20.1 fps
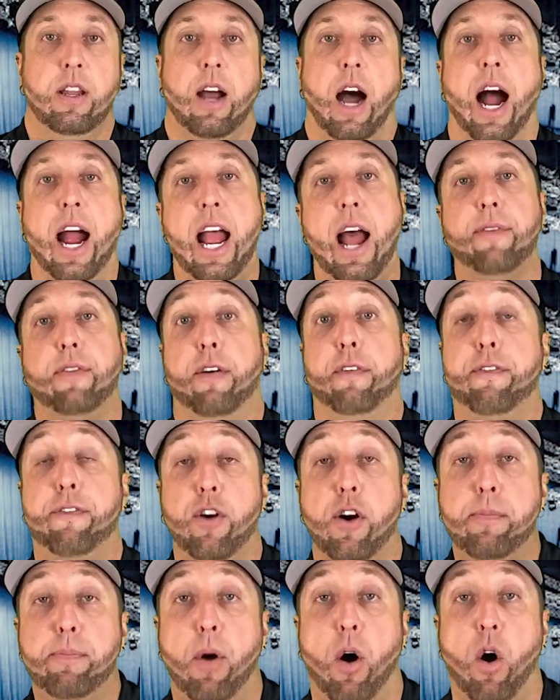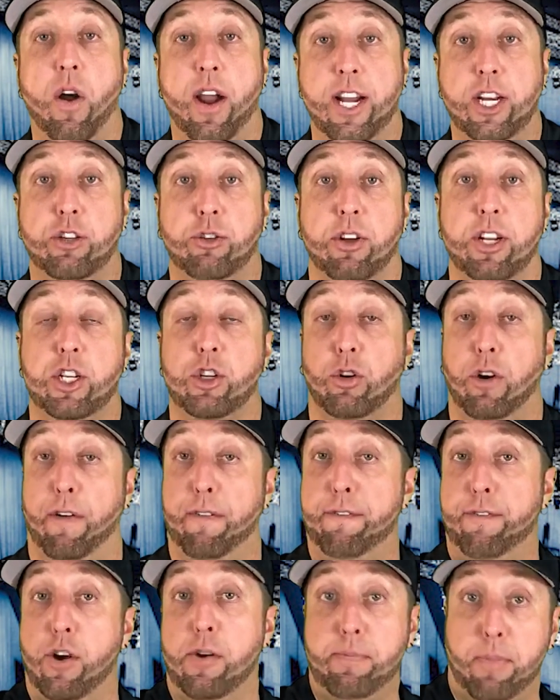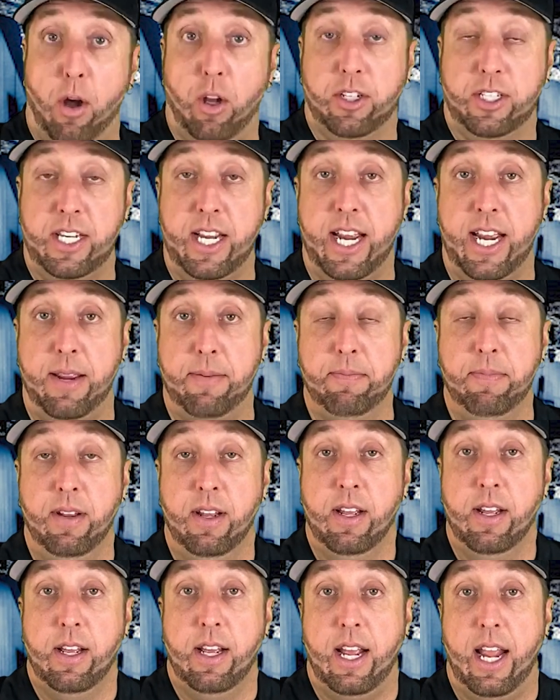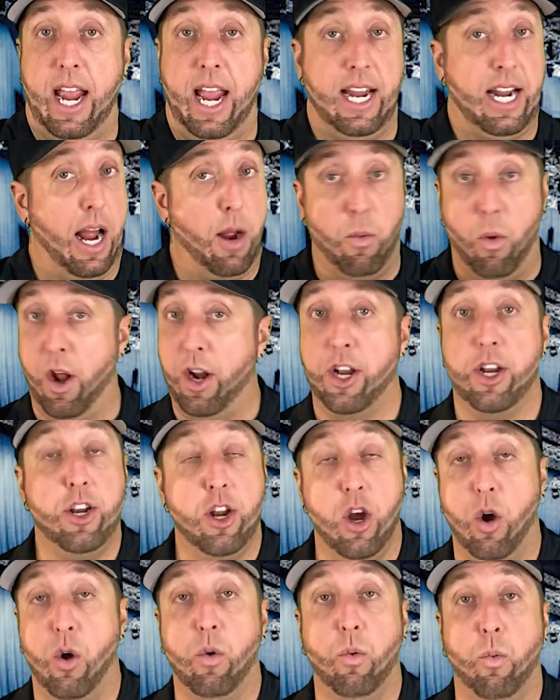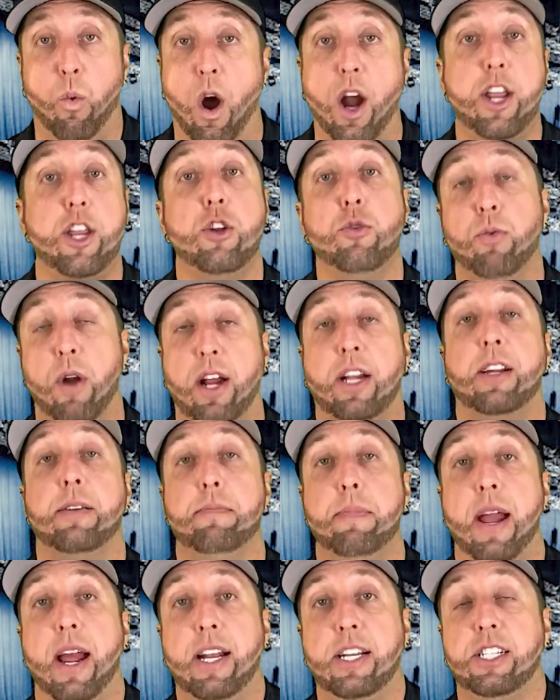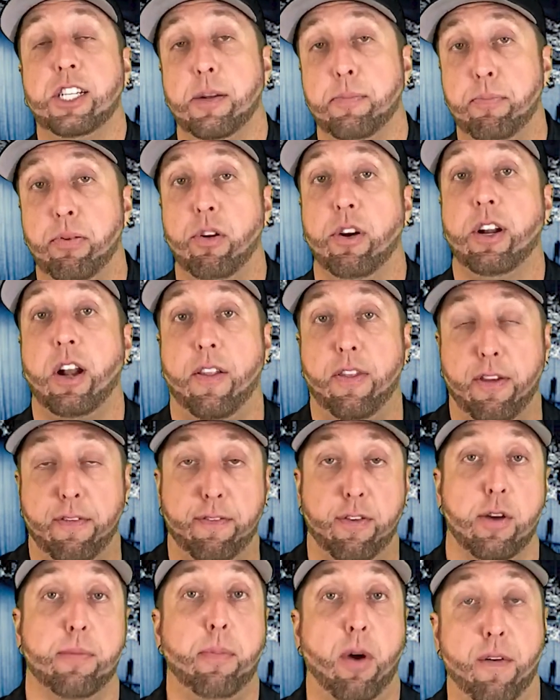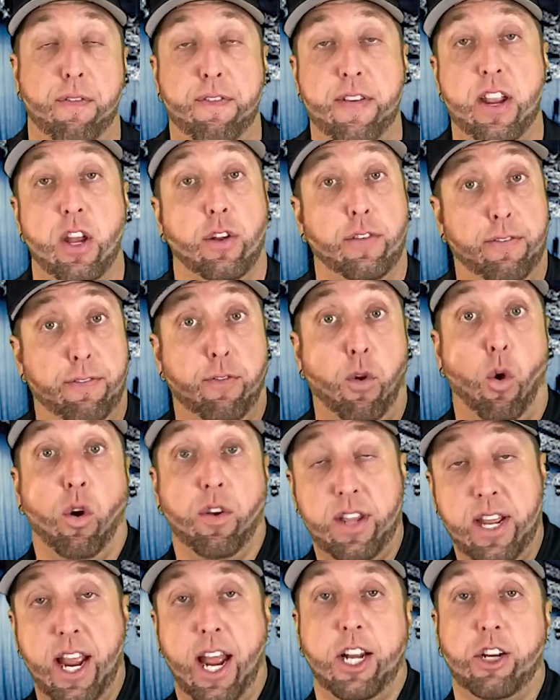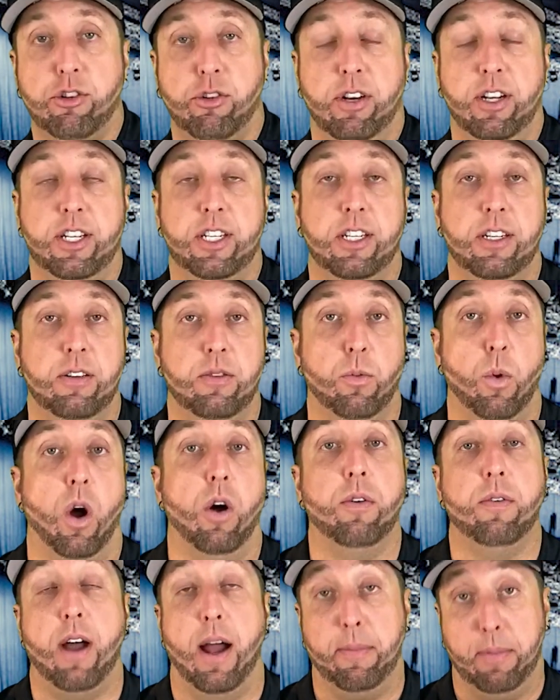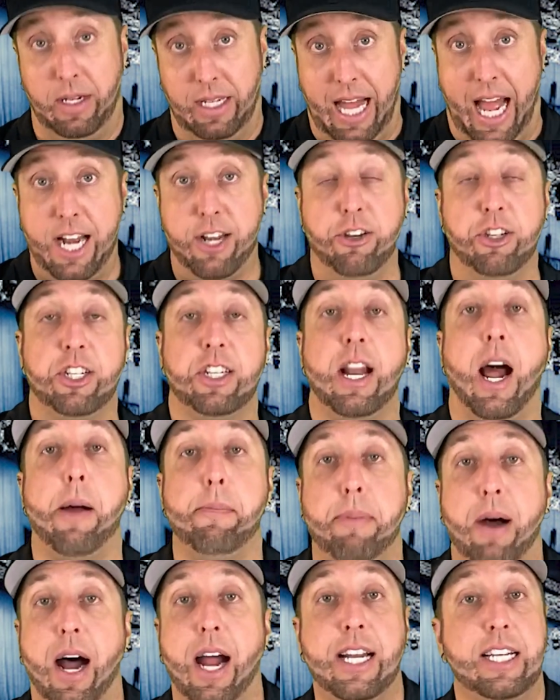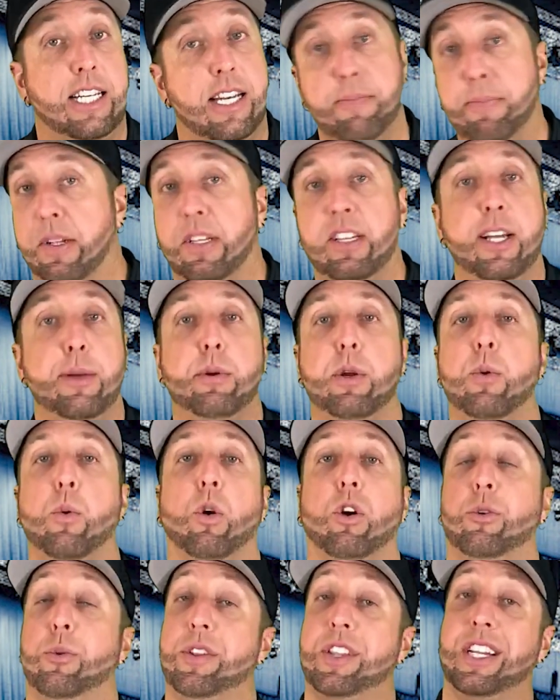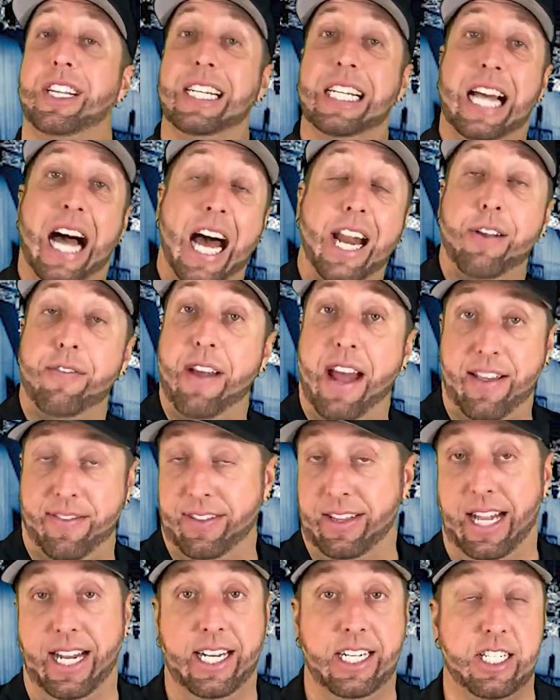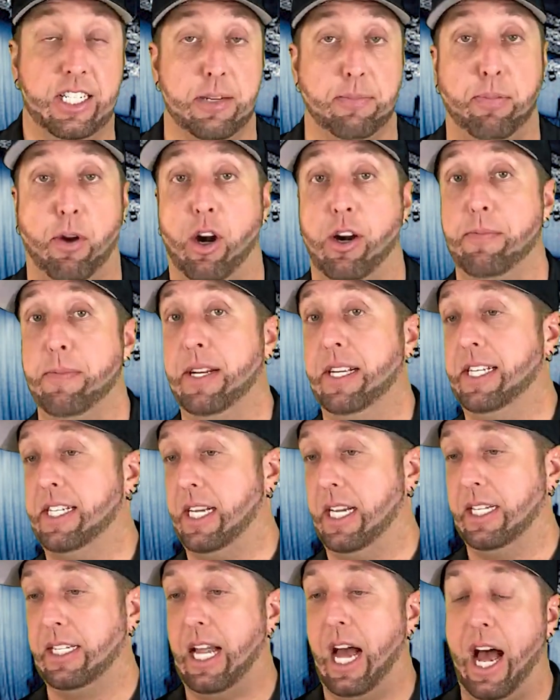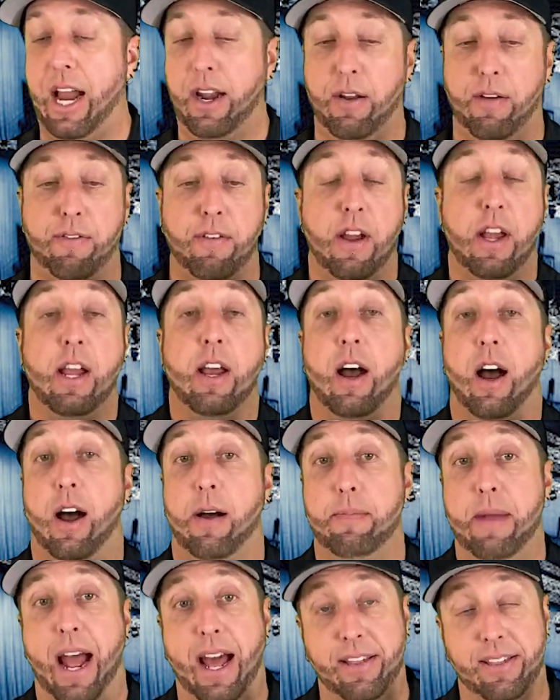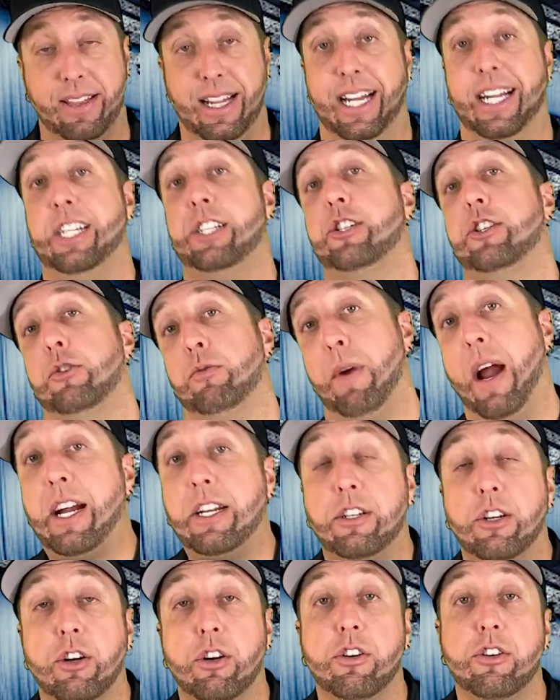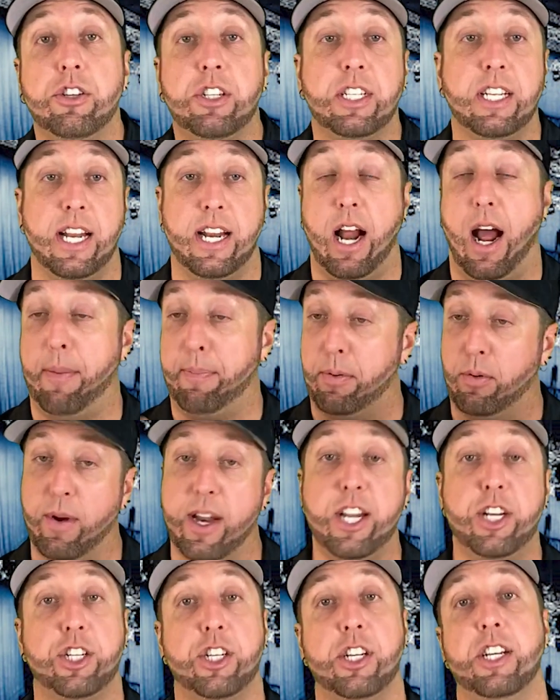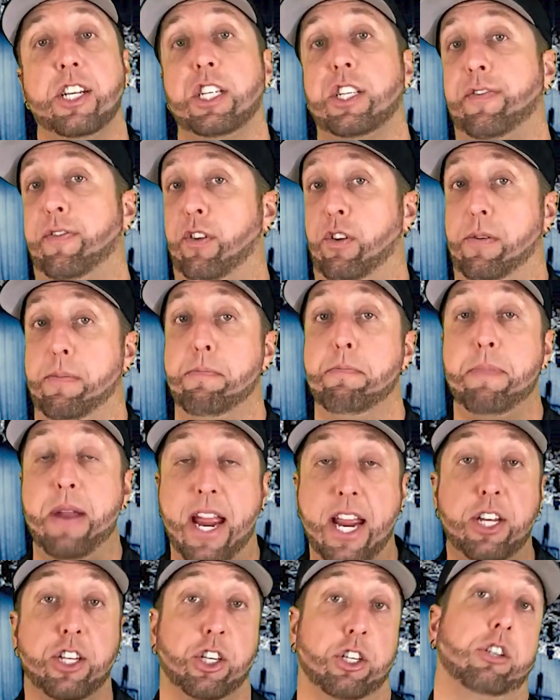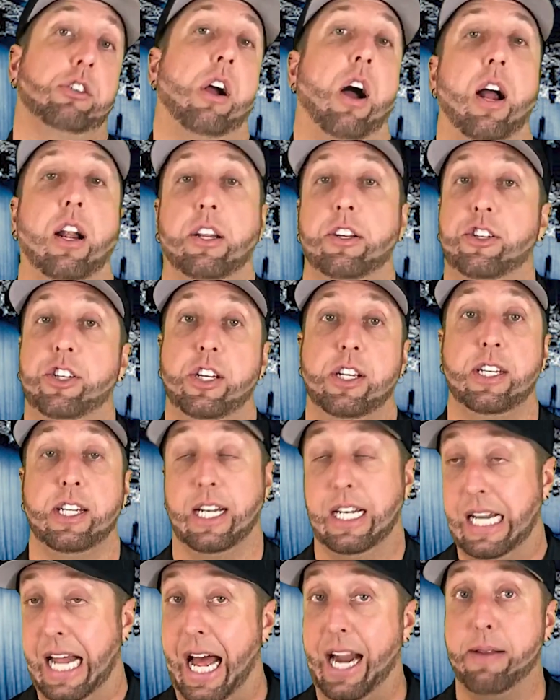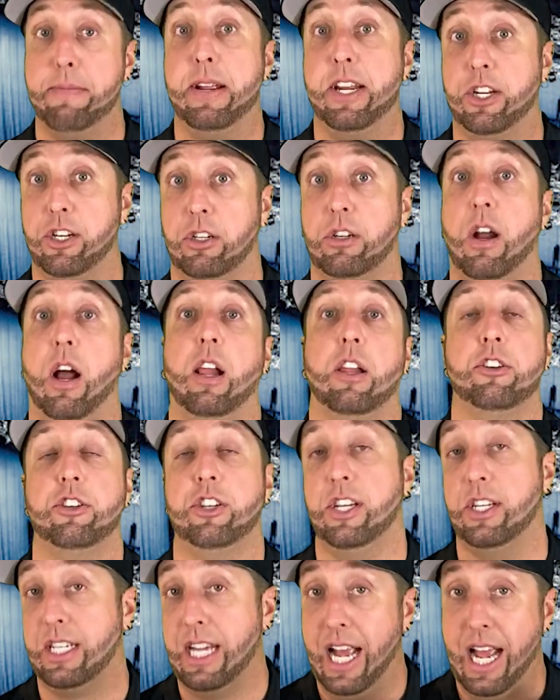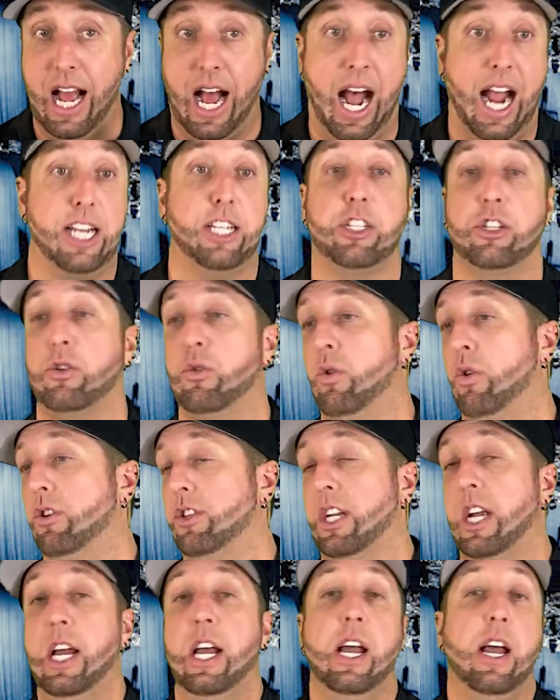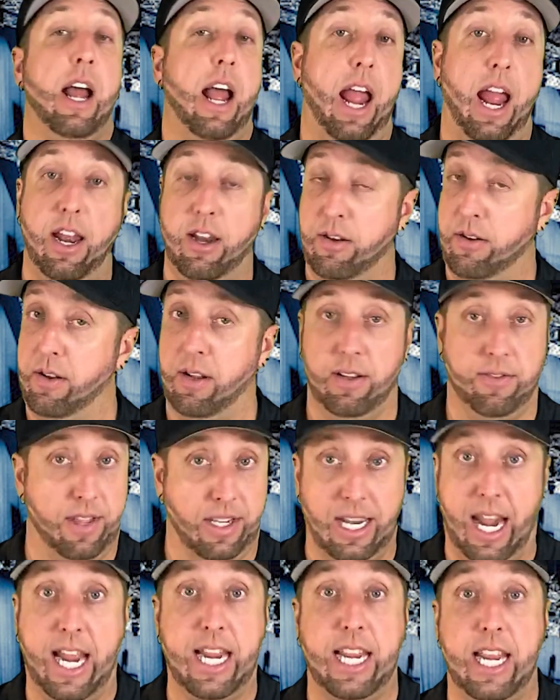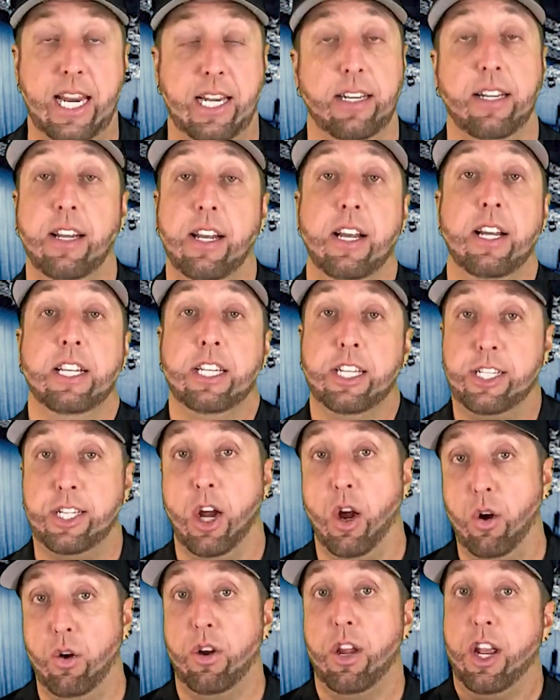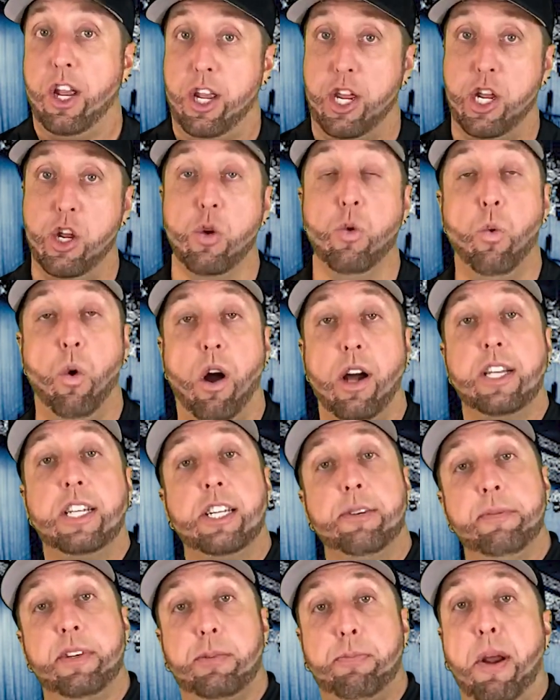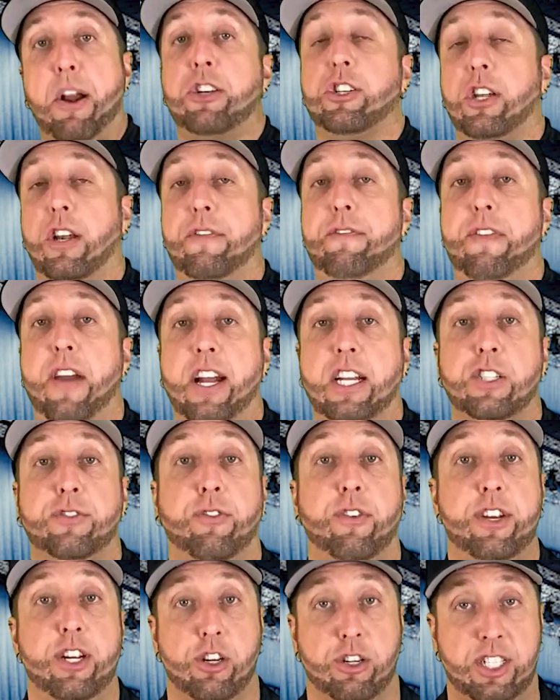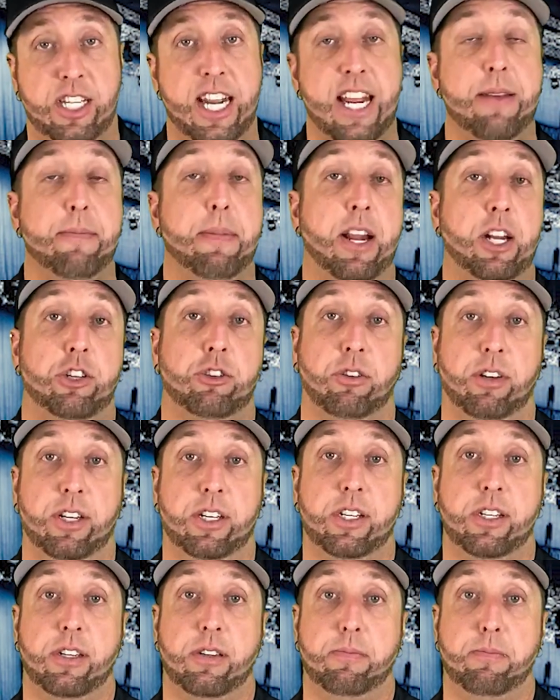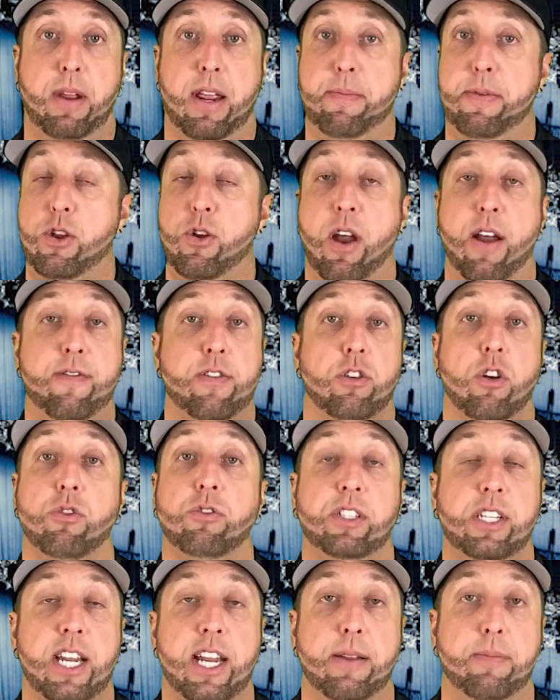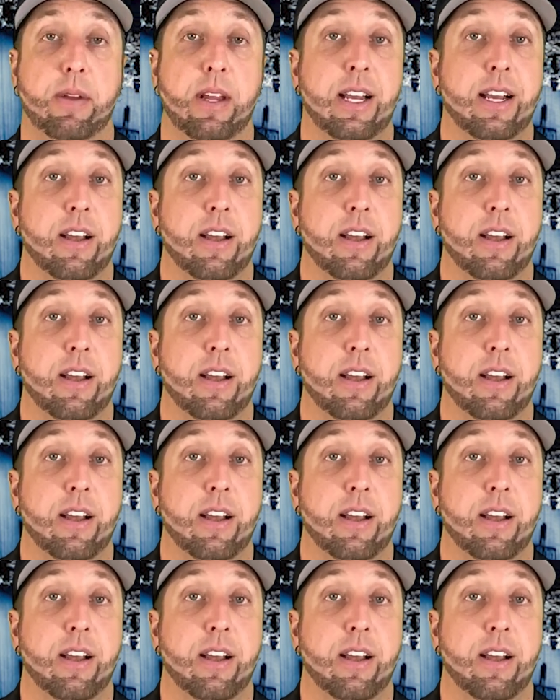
I have a football entrance or a football team, and I wanna know what you recommend to put on the football field for the entrance. Well, I'm glad you stopped by. Typically, we work with a lot of athletics departments, a lot of um, athletics directors and operations for major colleges, a lot of major colleges, high schools and the liking. So you want some special effects for your team entrance. Maybe you have your own team.